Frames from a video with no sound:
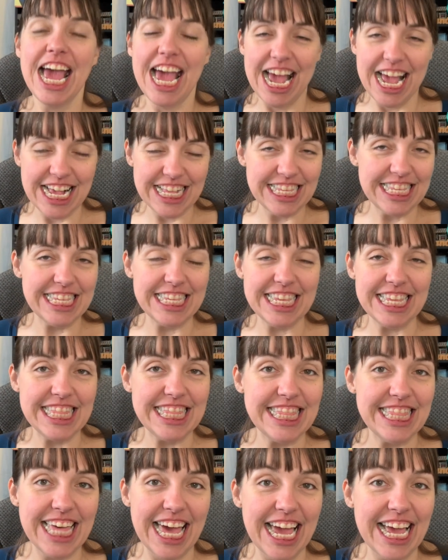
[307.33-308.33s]
it's
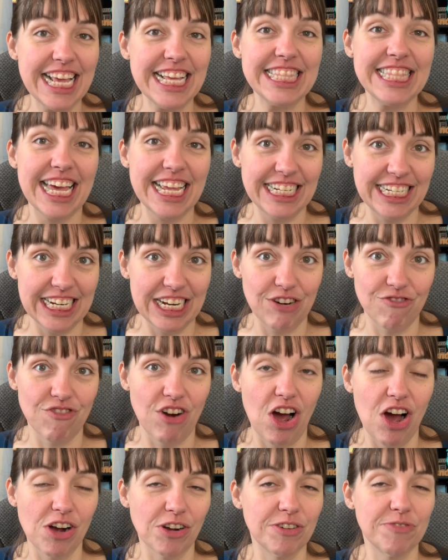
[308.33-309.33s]
they they done
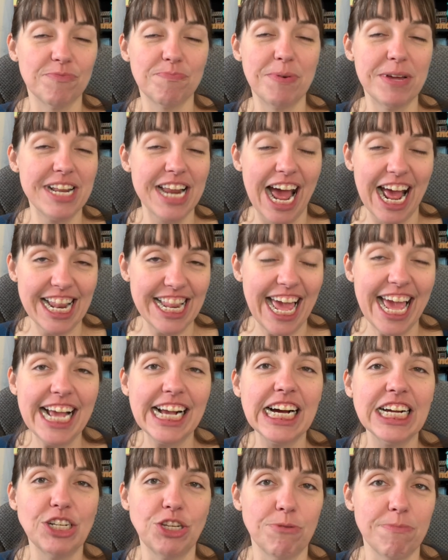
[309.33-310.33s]
wrong but they ain't
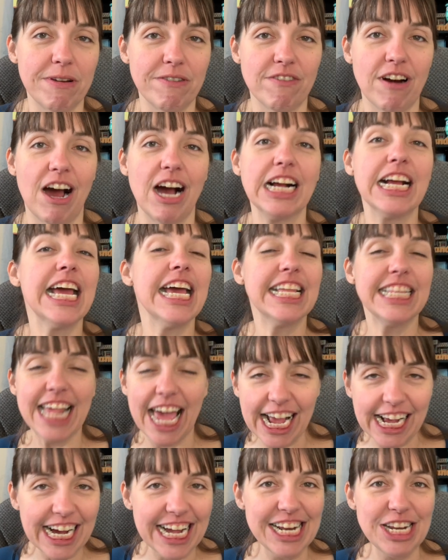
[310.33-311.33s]
gonna do me wrong they
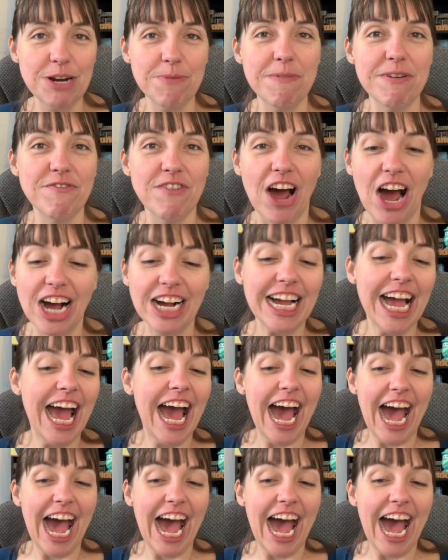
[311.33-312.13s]
ain't gonna do me wrong